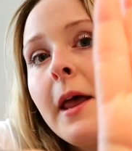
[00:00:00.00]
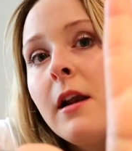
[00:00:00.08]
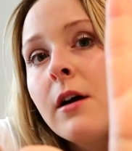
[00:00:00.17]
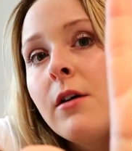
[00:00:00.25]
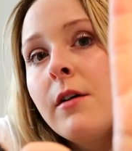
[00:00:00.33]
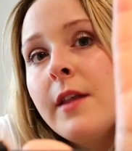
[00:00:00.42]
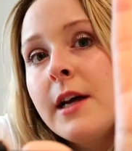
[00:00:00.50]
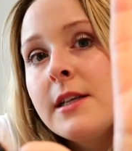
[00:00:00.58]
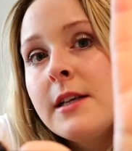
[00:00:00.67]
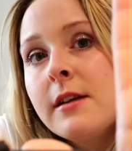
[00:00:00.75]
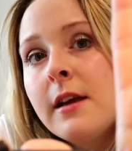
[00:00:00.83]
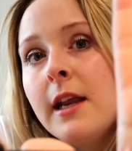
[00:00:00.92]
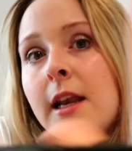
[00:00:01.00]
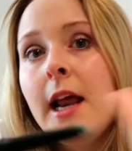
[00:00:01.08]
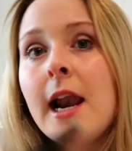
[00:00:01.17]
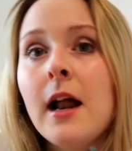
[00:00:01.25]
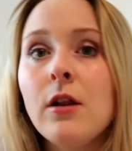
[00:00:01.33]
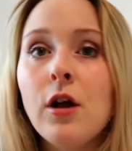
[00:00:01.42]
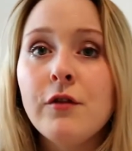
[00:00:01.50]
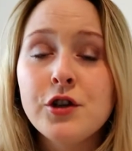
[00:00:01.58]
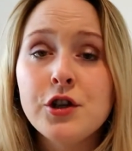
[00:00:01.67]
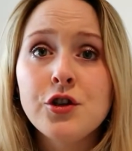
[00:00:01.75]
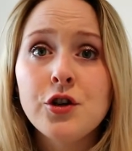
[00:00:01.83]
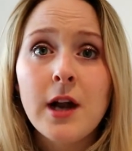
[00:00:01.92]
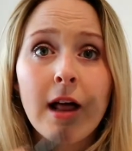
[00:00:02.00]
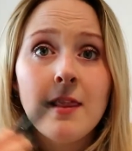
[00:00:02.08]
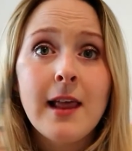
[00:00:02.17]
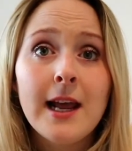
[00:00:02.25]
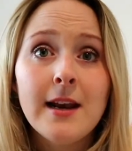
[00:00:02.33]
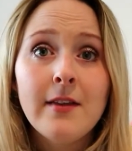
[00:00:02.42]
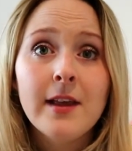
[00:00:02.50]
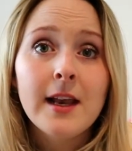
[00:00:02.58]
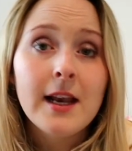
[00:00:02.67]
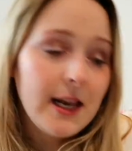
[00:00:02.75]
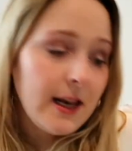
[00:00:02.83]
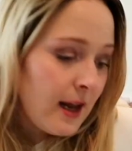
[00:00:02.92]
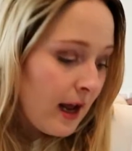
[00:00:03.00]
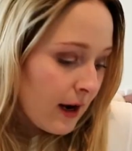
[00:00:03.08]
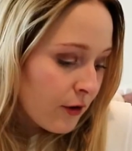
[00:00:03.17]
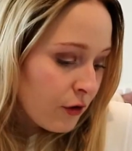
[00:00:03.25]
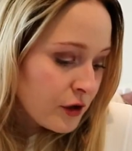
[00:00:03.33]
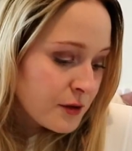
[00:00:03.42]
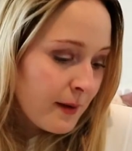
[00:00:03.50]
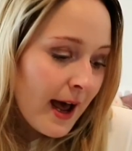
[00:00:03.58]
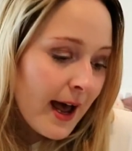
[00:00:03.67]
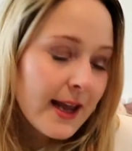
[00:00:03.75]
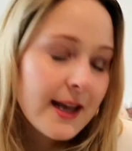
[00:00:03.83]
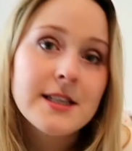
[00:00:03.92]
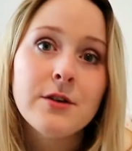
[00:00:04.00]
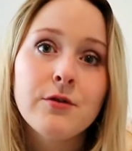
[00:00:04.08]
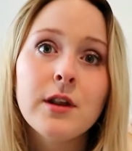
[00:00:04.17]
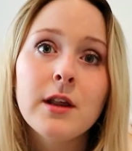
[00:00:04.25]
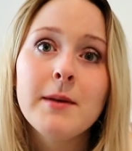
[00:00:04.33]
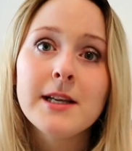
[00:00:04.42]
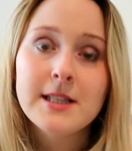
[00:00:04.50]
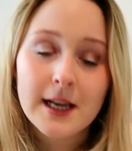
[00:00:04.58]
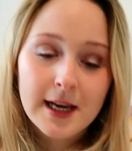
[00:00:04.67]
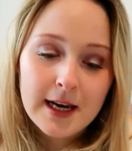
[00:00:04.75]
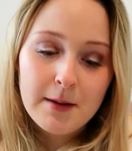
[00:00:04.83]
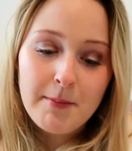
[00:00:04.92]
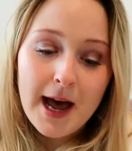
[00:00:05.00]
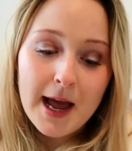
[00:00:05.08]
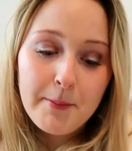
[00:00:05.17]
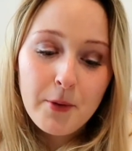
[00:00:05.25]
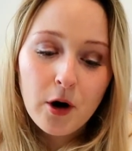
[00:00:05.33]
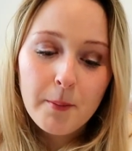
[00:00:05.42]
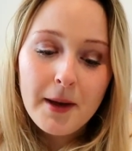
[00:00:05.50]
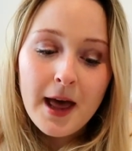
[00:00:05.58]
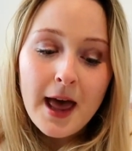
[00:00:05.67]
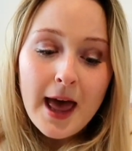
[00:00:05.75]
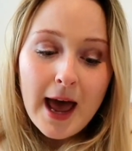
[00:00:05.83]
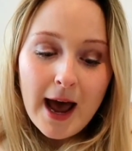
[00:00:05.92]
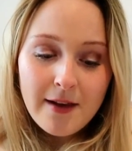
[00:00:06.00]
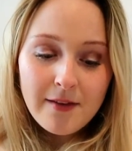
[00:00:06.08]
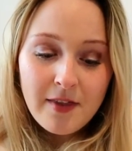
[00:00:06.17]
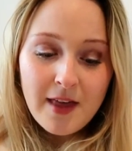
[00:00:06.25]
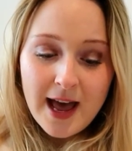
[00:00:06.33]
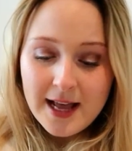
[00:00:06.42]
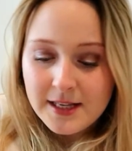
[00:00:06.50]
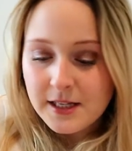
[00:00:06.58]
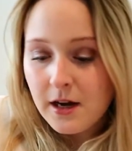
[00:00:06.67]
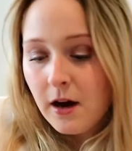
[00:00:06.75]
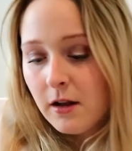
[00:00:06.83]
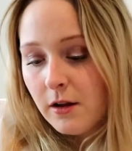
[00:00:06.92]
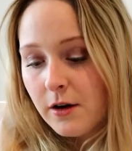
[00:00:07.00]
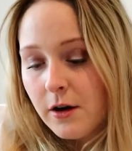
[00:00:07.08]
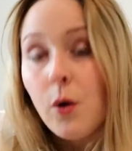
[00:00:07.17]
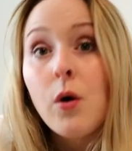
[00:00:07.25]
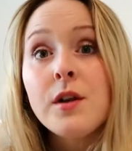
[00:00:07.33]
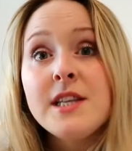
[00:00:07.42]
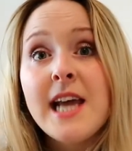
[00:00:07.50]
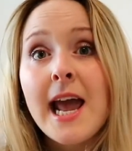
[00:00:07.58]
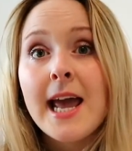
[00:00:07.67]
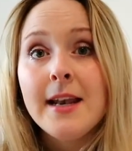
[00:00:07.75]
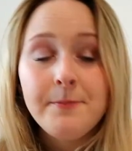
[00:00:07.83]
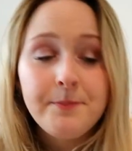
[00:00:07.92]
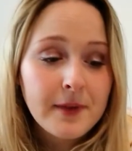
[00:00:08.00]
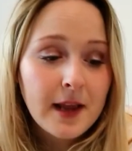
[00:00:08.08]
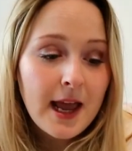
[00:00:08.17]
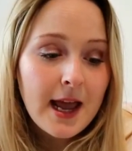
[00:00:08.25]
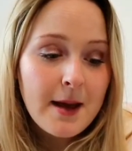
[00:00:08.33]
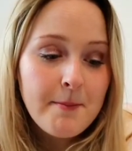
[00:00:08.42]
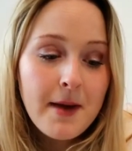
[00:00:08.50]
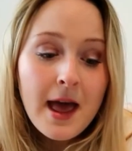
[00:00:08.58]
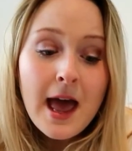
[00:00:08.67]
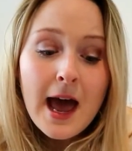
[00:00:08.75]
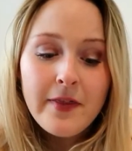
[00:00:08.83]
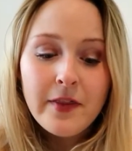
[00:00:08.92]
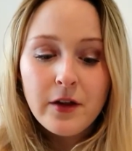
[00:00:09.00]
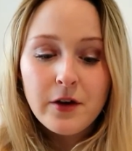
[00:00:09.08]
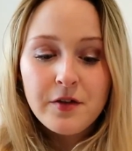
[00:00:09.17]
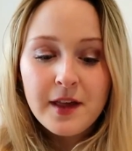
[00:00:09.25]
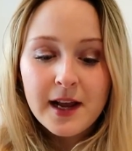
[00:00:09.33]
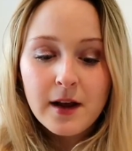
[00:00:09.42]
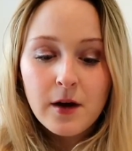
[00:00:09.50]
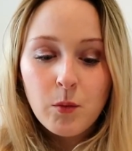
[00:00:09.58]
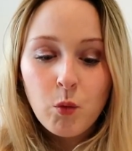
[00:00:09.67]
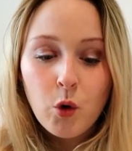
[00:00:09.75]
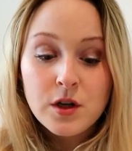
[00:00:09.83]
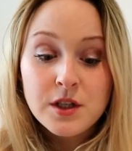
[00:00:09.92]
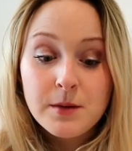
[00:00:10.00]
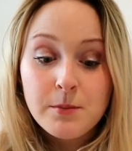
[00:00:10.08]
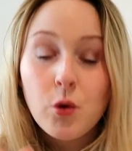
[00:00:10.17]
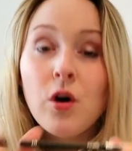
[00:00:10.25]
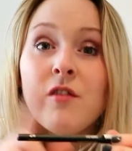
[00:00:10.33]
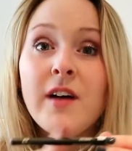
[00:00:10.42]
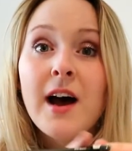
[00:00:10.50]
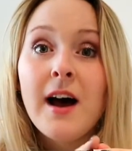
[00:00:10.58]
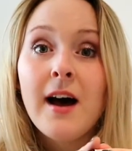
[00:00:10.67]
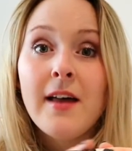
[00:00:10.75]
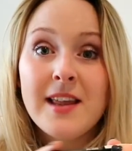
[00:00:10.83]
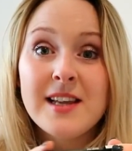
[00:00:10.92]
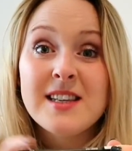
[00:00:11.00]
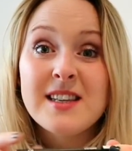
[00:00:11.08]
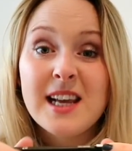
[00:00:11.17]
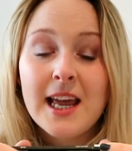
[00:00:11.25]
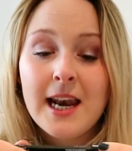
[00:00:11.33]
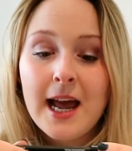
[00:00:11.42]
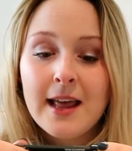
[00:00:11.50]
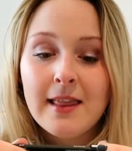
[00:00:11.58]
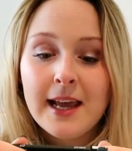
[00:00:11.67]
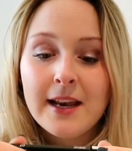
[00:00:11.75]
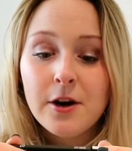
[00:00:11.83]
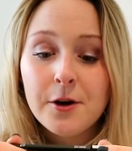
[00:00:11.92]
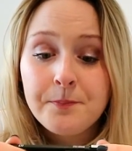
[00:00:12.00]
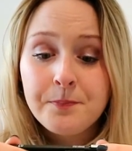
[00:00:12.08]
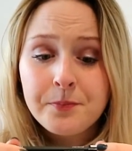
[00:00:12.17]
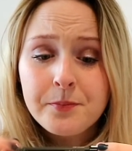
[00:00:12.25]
and I got this, it's green, and I love just doing a line of the green across my eye because it really makes the green in my eye pop, and that is colour 10. And the other thing was more of a, this is like an eyeliner